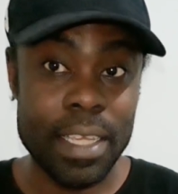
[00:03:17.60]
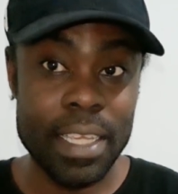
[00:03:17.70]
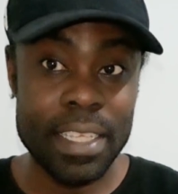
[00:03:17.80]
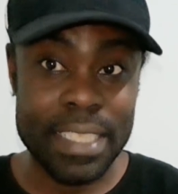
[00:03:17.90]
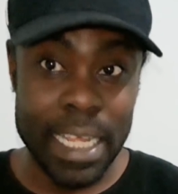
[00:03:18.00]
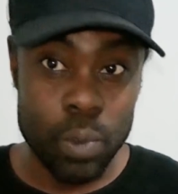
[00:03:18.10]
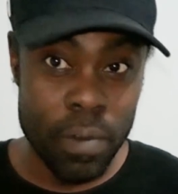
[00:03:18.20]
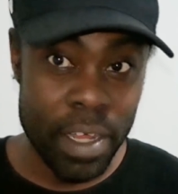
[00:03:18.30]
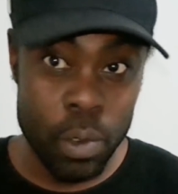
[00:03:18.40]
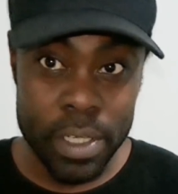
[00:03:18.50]
Is that
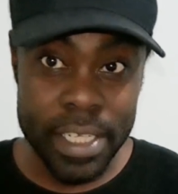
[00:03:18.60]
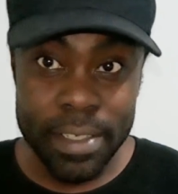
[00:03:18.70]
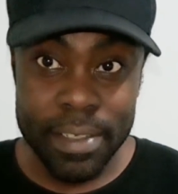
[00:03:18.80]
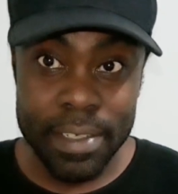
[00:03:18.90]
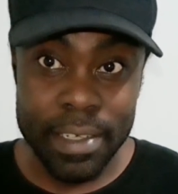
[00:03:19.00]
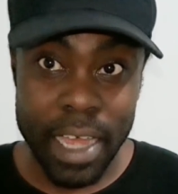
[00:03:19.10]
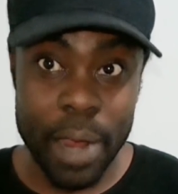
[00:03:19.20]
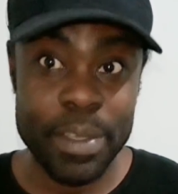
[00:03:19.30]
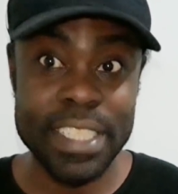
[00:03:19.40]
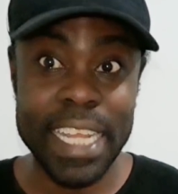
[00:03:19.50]
overloading
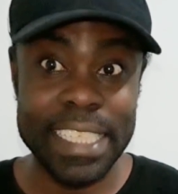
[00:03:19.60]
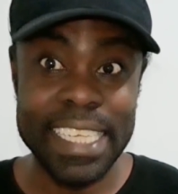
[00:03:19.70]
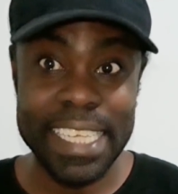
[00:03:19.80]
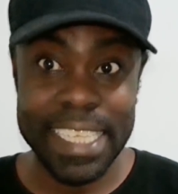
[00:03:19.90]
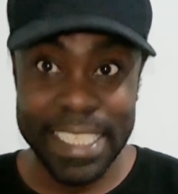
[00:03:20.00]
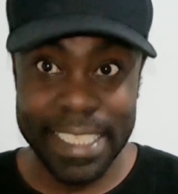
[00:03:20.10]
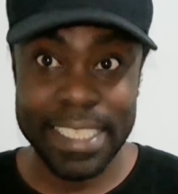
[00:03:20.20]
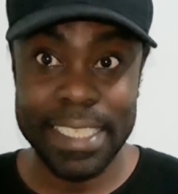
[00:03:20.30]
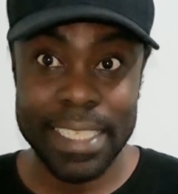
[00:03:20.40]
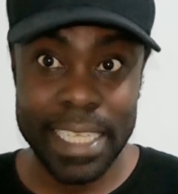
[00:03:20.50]
or is that
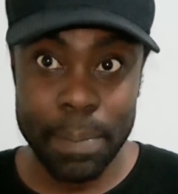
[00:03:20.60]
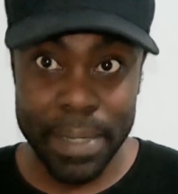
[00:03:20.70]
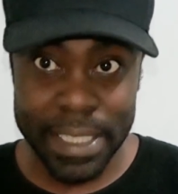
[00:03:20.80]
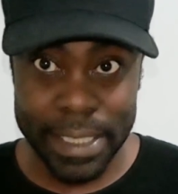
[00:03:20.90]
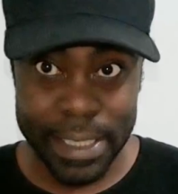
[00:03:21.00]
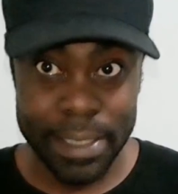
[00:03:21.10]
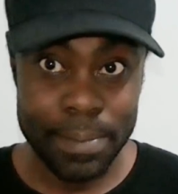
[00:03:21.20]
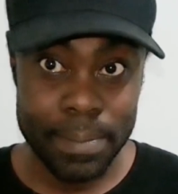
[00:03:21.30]
its capacity?